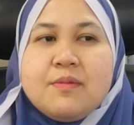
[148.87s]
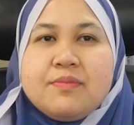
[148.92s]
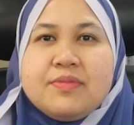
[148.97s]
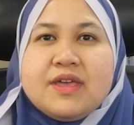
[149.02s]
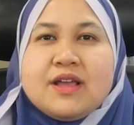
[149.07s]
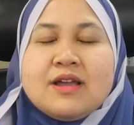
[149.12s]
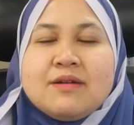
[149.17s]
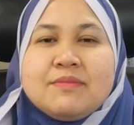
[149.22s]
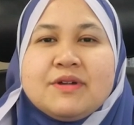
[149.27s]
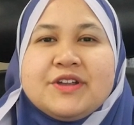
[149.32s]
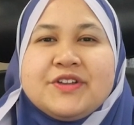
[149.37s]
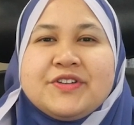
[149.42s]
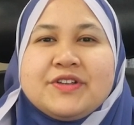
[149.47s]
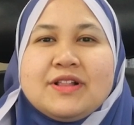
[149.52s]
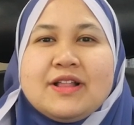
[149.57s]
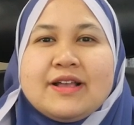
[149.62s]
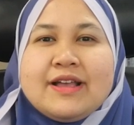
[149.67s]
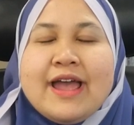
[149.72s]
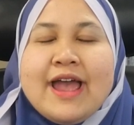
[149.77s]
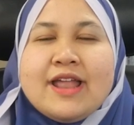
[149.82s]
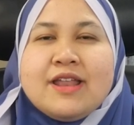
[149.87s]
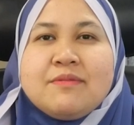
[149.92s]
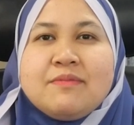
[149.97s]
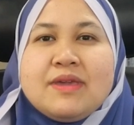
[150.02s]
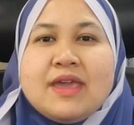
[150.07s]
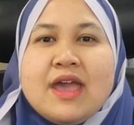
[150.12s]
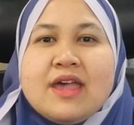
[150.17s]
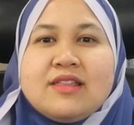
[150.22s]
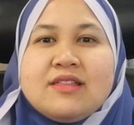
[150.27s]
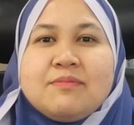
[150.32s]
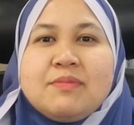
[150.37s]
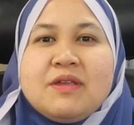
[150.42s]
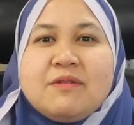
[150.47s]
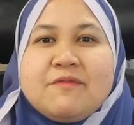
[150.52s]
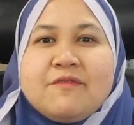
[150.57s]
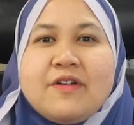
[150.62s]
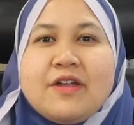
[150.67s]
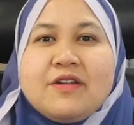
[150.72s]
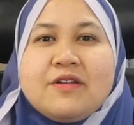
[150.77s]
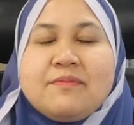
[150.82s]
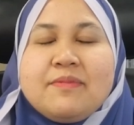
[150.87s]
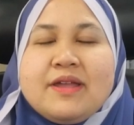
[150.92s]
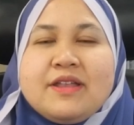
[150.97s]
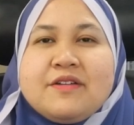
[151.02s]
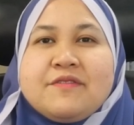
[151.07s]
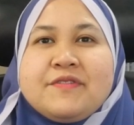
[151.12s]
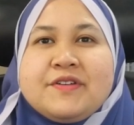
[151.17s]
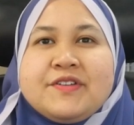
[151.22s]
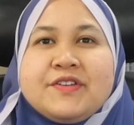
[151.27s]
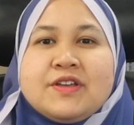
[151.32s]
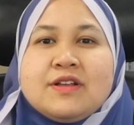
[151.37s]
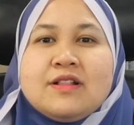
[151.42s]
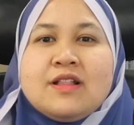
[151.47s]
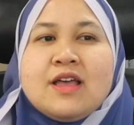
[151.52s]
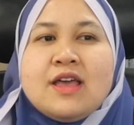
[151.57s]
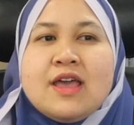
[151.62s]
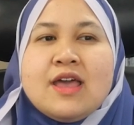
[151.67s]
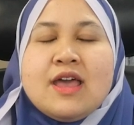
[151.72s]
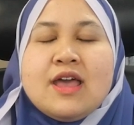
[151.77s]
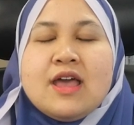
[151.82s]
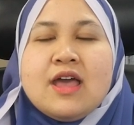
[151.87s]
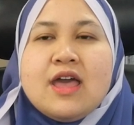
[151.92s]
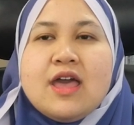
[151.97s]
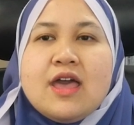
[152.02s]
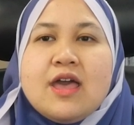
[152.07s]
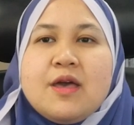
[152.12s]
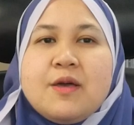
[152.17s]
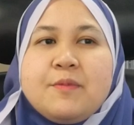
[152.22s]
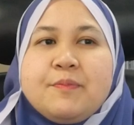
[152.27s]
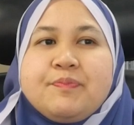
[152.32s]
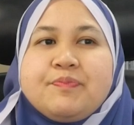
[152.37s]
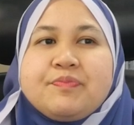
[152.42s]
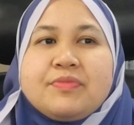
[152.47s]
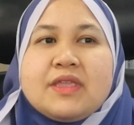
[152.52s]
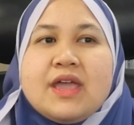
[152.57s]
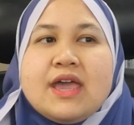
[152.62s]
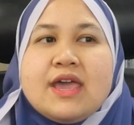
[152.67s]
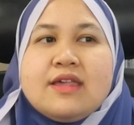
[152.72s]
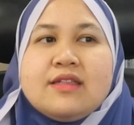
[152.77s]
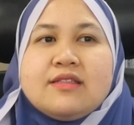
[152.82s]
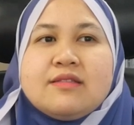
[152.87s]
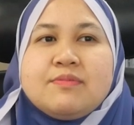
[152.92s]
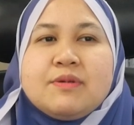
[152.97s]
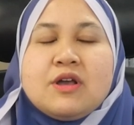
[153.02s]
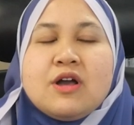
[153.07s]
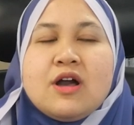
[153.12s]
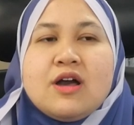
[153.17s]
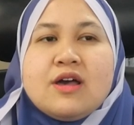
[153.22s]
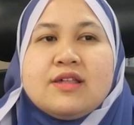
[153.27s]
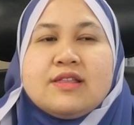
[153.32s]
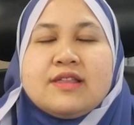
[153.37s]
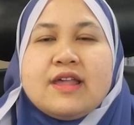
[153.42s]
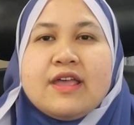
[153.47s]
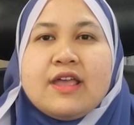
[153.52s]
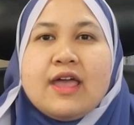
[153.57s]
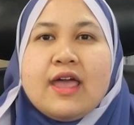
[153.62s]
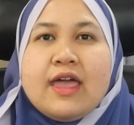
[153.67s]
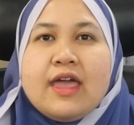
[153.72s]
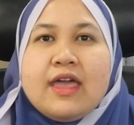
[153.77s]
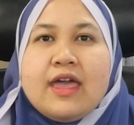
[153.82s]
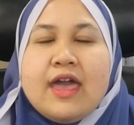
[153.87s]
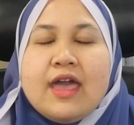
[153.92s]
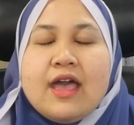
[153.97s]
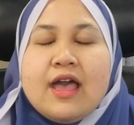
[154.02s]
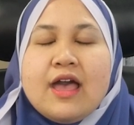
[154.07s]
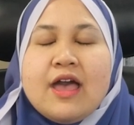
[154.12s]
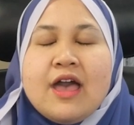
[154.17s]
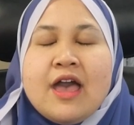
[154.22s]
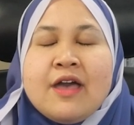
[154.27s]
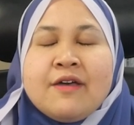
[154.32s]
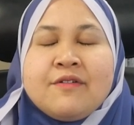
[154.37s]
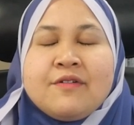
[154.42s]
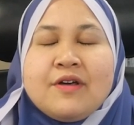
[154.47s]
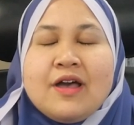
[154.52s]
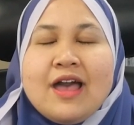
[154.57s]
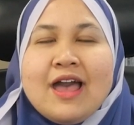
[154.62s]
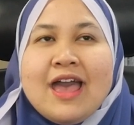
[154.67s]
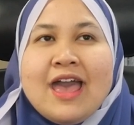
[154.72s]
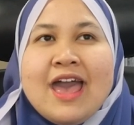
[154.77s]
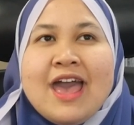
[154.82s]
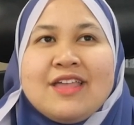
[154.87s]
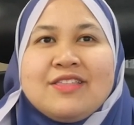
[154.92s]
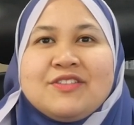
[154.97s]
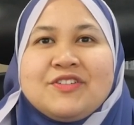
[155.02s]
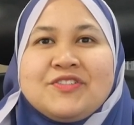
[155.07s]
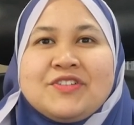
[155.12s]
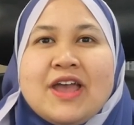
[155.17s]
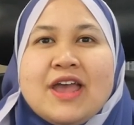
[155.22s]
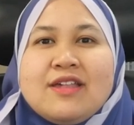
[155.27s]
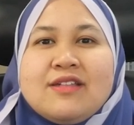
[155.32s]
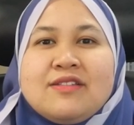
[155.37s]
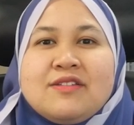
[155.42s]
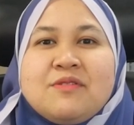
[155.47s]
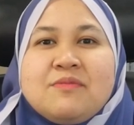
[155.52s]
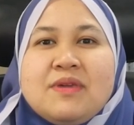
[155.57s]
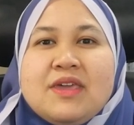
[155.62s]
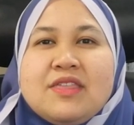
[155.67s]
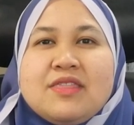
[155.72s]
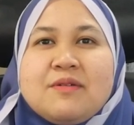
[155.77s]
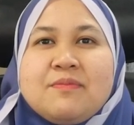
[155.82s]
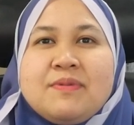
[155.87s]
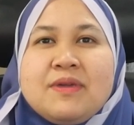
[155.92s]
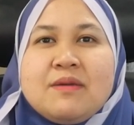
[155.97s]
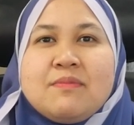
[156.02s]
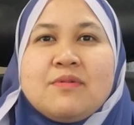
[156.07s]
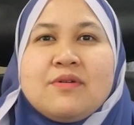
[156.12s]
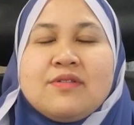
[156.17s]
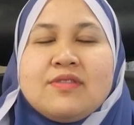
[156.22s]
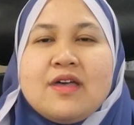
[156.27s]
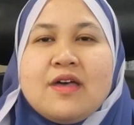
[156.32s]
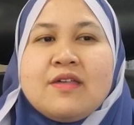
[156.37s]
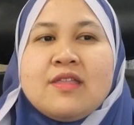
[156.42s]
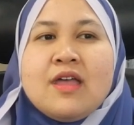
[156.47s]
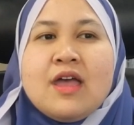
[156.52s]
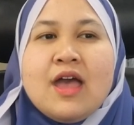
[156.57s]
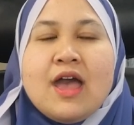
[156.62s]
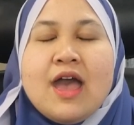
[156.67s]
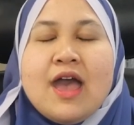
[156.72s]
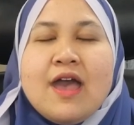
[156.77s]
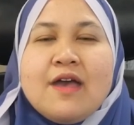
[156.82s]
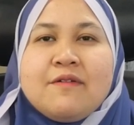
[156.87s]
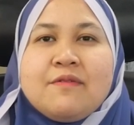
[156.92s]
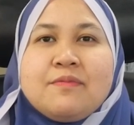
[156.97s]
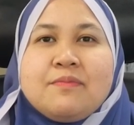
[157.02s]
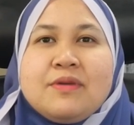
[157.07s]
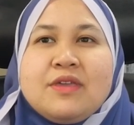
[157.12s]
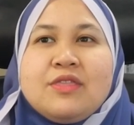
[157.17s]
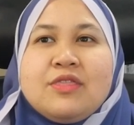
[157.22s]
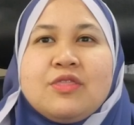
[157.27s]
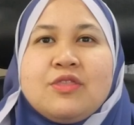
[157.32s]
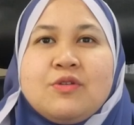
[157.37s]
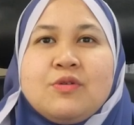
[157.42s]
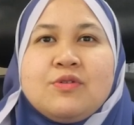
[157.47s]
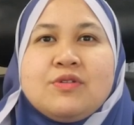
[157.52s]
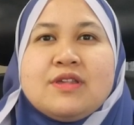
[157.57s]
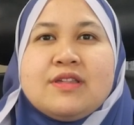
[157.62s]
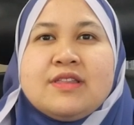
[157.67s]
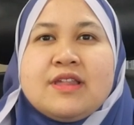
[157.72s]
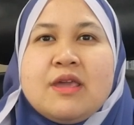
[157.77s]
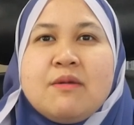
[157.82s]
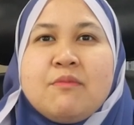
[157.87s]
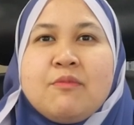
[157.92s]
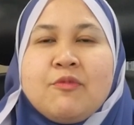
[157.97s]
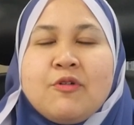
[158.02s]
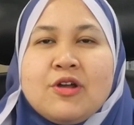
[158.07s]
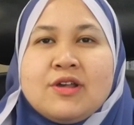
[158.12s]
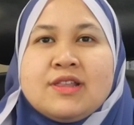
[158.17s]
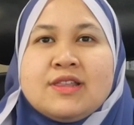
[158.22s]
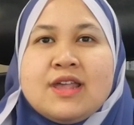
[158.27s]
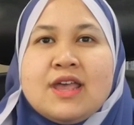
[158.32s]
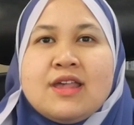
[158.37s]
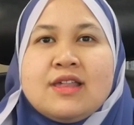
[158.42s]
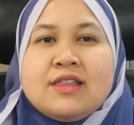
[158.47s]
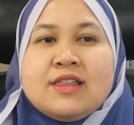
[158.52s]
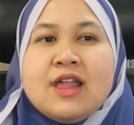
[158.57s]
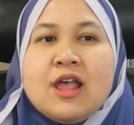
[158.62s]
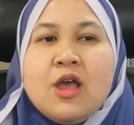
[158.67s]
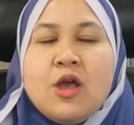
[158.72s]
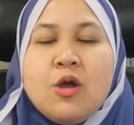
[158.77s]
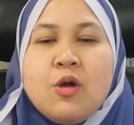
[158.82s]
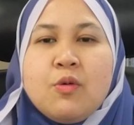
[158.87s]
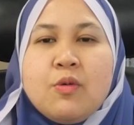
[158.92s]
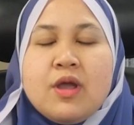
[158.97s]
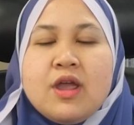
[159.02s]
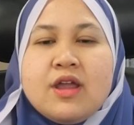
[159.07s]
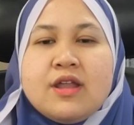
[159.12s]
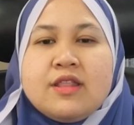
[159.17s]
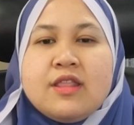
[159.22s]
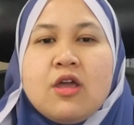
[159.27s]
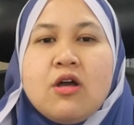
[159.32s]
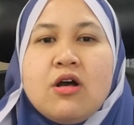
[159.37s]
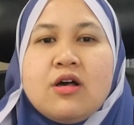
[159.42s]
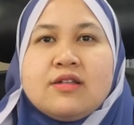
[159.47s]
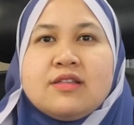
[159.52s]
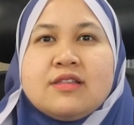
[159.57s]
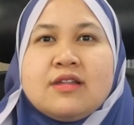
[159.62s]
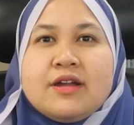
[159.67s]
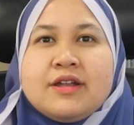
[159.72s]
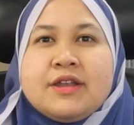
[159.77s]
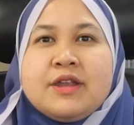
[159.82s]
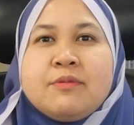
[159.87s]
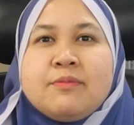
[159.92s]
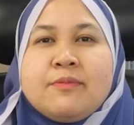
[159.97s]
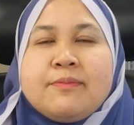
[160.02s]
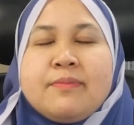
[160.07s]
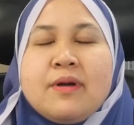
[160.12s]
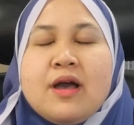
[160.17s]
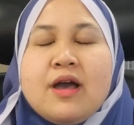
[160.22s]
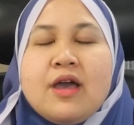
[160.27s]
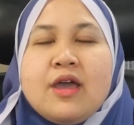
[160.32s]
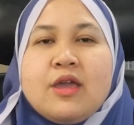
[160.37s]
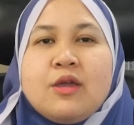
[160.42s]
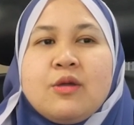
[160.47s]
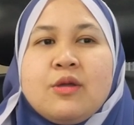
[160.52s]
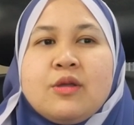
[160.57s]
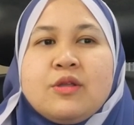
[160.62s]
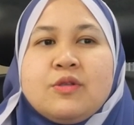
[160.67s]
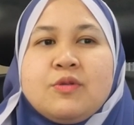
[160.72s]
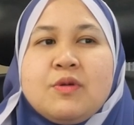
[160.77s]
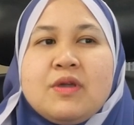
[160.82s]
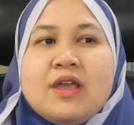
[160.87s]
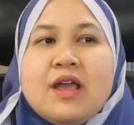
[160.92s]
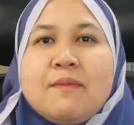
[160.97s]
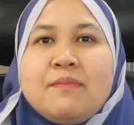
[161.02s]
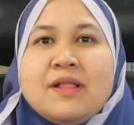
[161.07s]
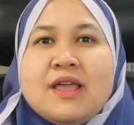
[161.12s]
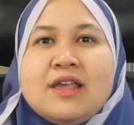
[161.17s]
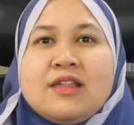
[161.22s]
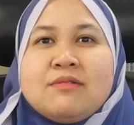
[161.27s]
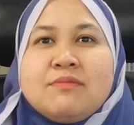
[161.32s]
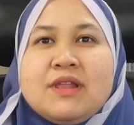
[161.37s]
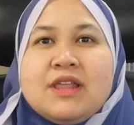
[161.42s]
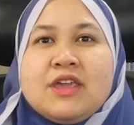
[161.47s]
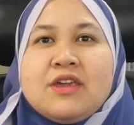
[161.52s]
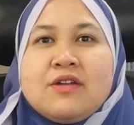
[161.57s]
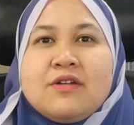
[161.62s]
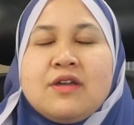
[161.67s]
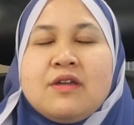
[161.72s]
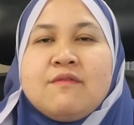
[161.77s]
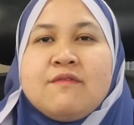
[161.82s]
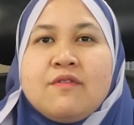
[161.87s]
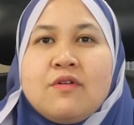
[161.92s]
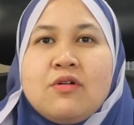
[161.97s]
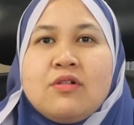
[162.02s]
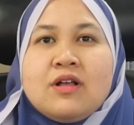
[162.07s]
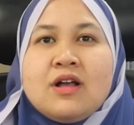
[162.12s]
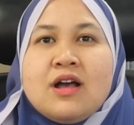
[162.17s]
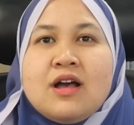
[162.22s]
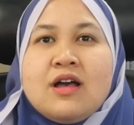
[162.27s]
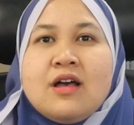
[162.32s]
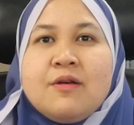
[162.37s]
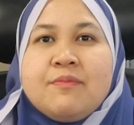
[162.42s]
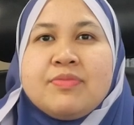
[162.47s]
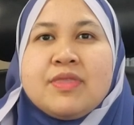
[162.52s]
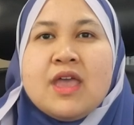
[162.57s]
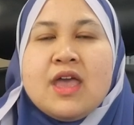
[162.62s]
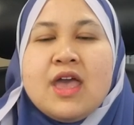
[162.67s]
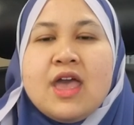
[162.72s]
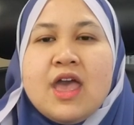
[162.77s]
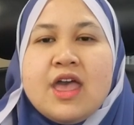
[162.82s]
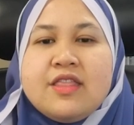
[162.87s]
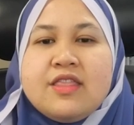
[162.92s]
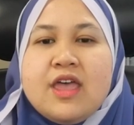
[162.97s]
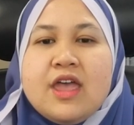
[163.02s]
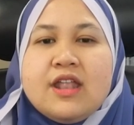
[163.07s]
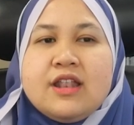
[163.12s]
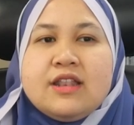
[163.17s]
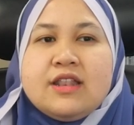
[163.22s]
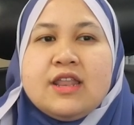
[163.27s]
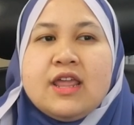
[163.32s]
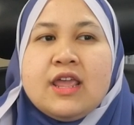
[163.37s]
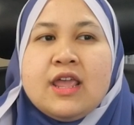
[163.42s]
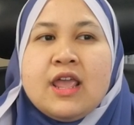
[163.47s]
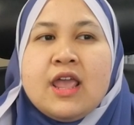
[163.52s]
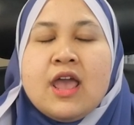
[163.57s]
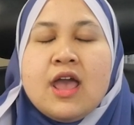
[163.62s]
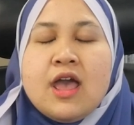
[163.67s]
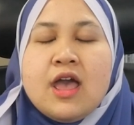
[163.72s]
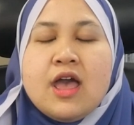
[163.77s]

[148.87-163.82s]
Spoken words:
The Commercial Academy has been very beneficial. It's because I had the chance to meet the people that have been through the same process, where they all started by doing a placement here in Volker. Then they